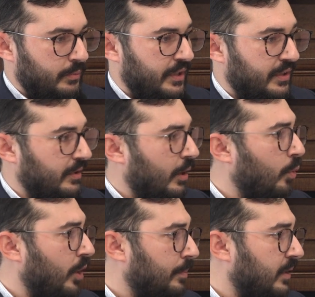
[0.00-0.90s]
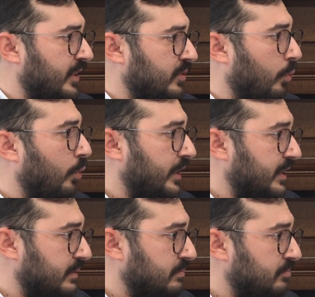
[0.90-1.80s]
with a workplace
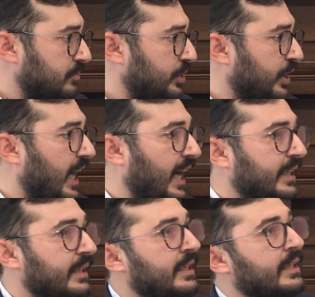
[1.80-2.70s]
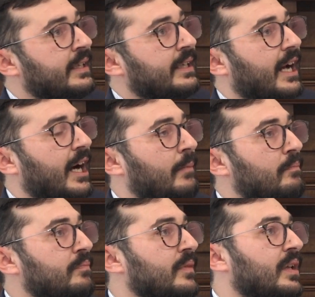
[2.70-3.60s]
warning. You can't, an